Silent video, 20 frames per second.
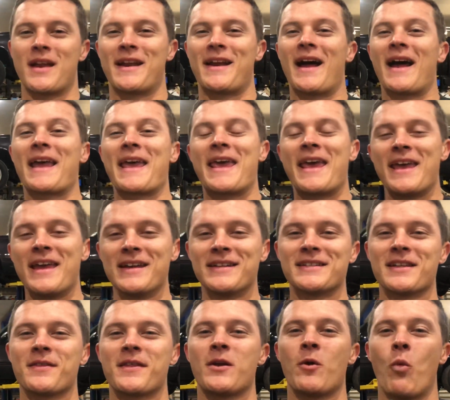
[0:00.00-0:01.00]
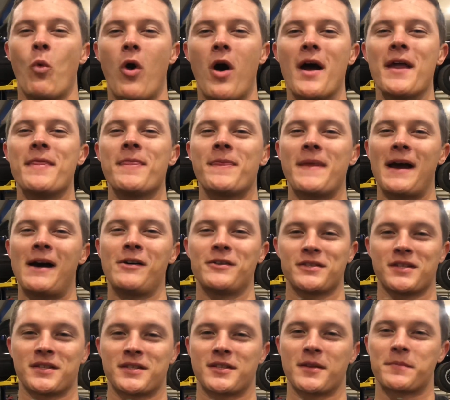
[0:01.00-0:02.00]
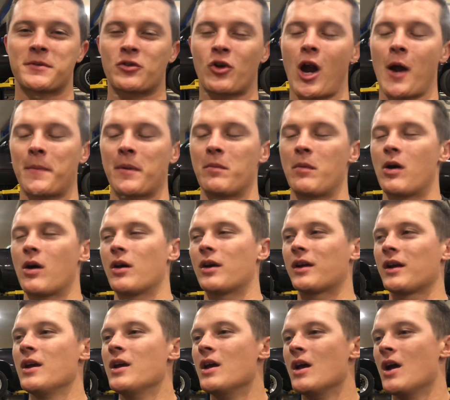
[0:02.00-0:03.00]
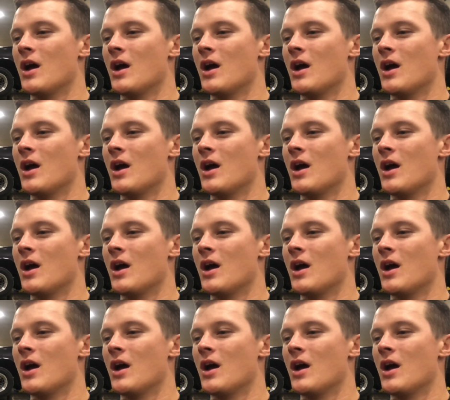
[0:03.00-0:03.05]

and I hit the 1,000 subscriber mark.